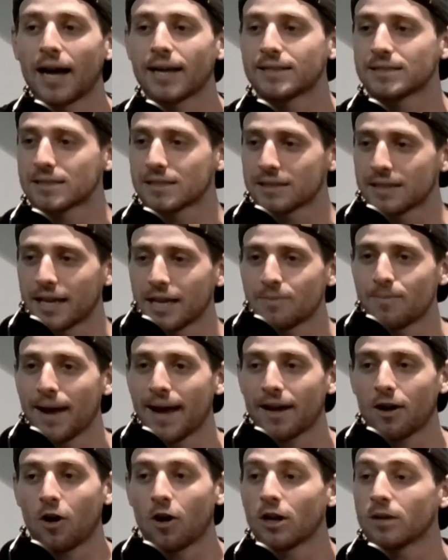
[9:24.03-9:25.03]
I just laid
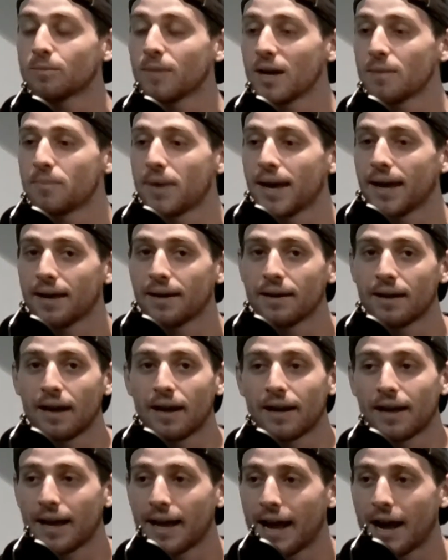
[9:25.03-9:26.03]
back on my bed,
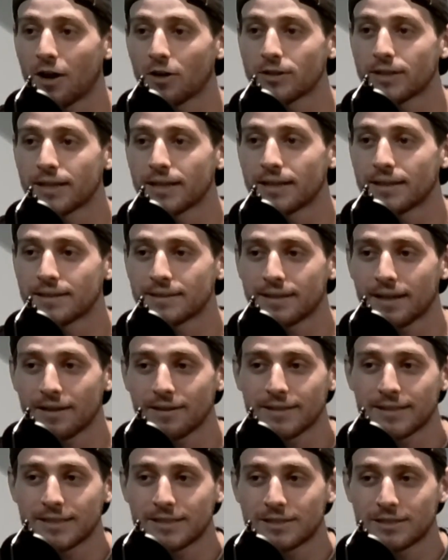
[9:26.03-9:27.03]
and I held it
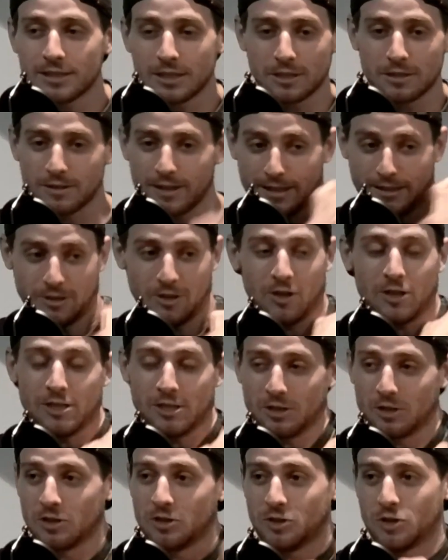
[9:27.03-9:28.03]
until he's just like
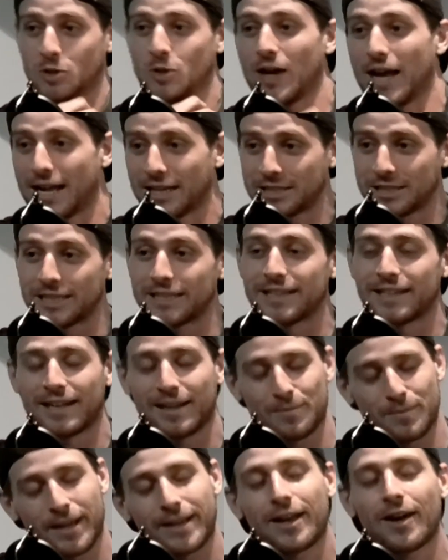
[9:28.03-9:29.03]
started scratching, and
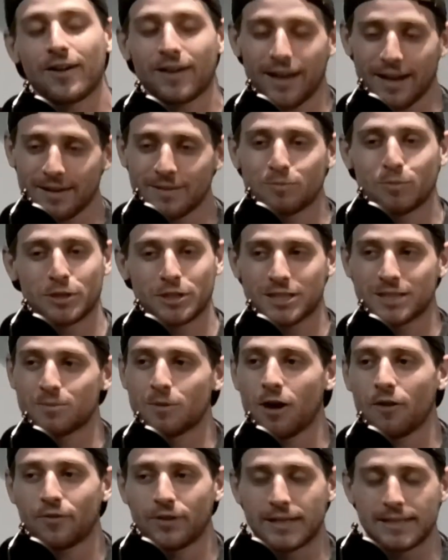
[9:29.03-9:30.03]
I'm like, okay, push
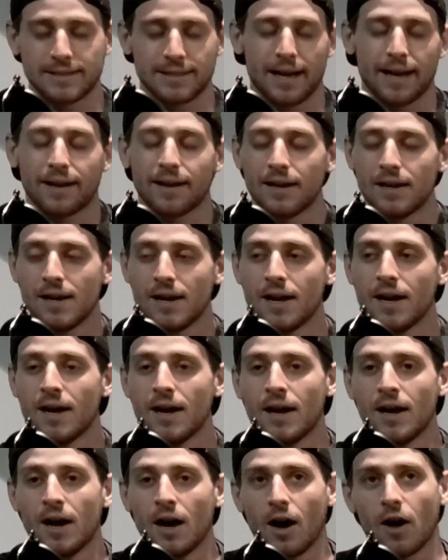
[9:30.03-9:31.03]
him off, and he's like,
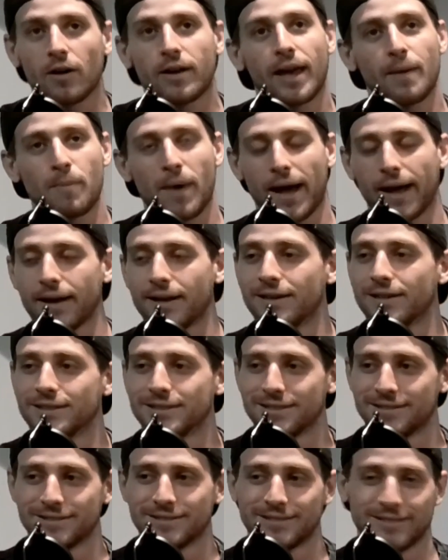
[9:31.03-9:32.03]
okay, bye.
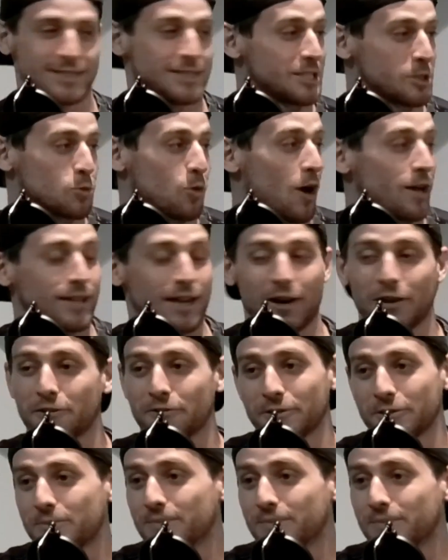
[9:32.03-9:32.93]
He just walked out of the room.